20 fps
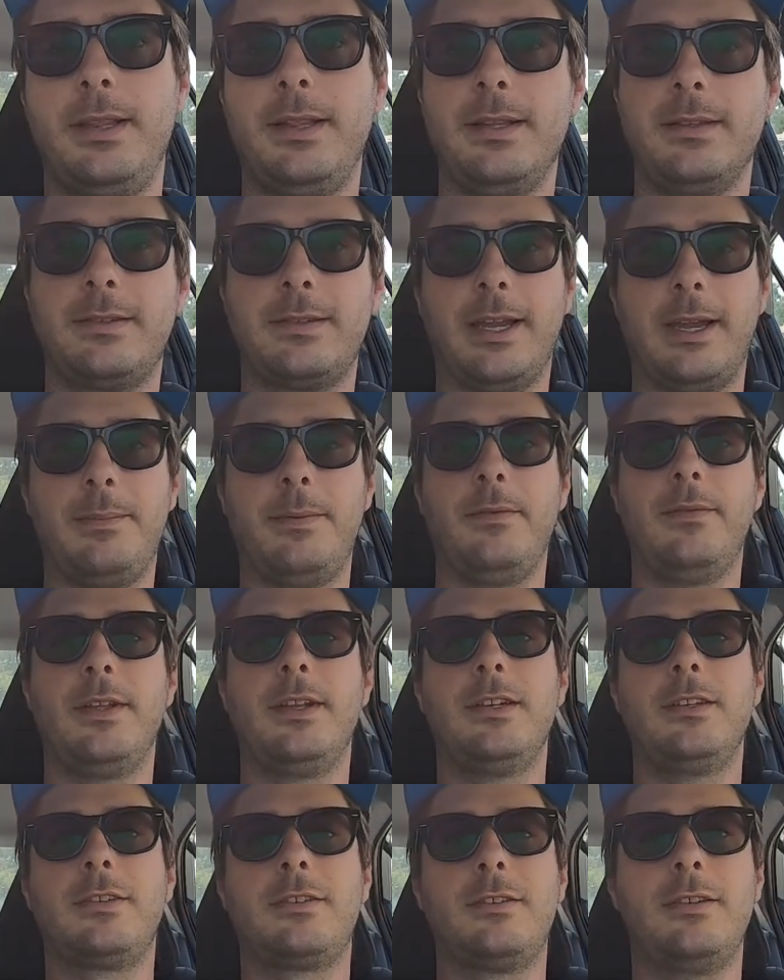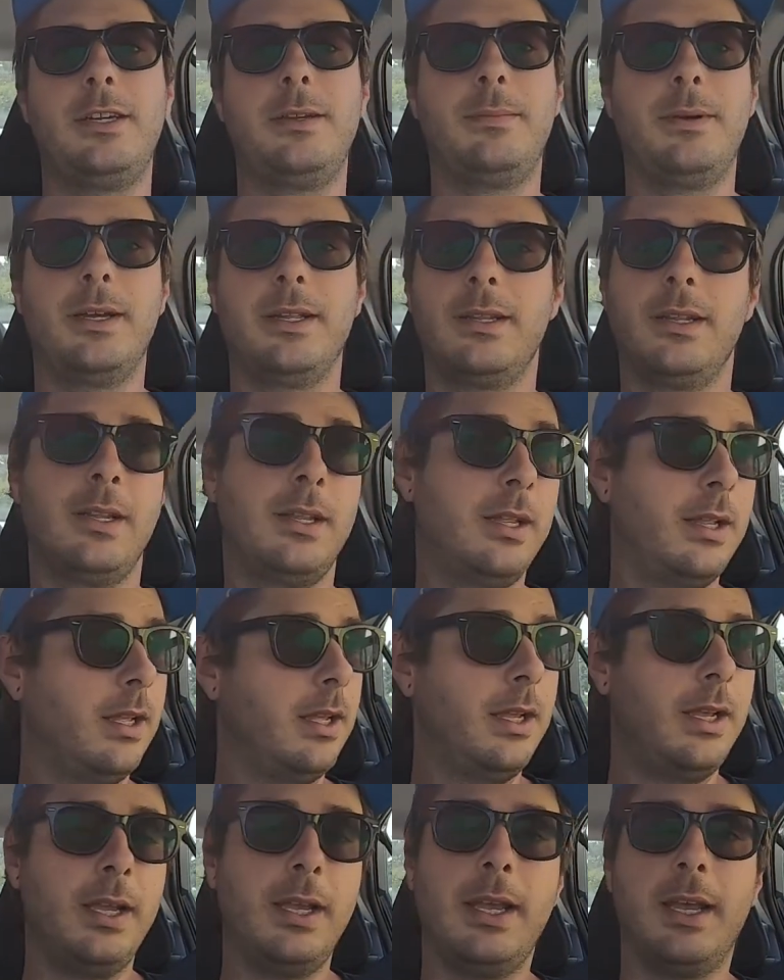this type of industry, but
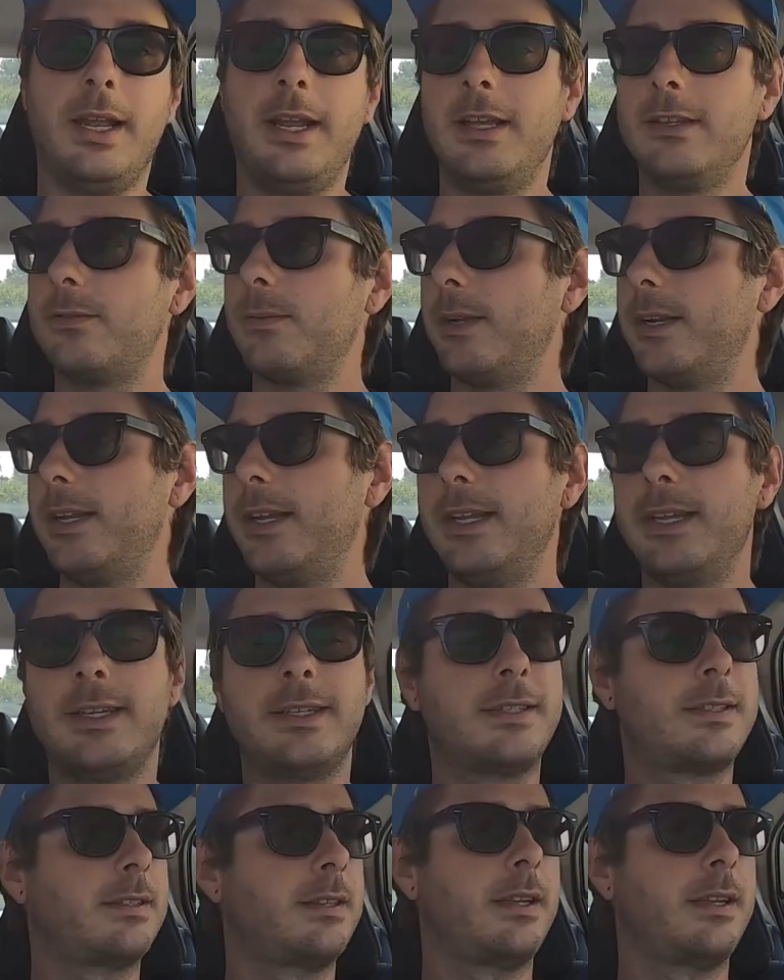it is what it is.